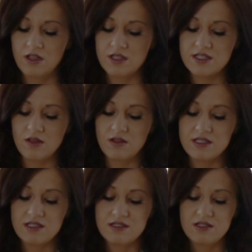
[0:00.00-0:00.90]
So
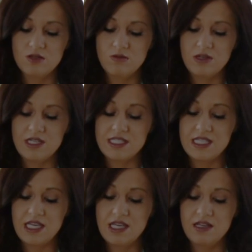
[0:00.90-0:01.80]
this is super
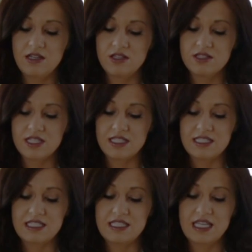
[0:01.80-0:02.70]
easy. Just gonna
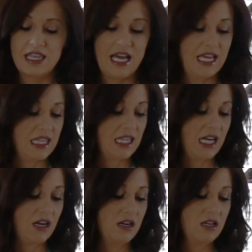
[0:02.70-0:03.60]
stick that in
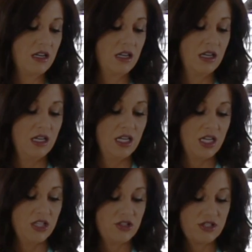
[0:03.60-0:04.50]
there,
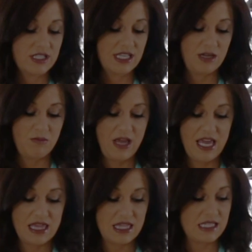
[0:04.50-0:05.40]
and you're just gonna
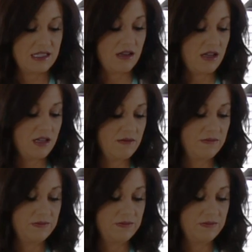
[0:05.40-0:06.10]
paint this on.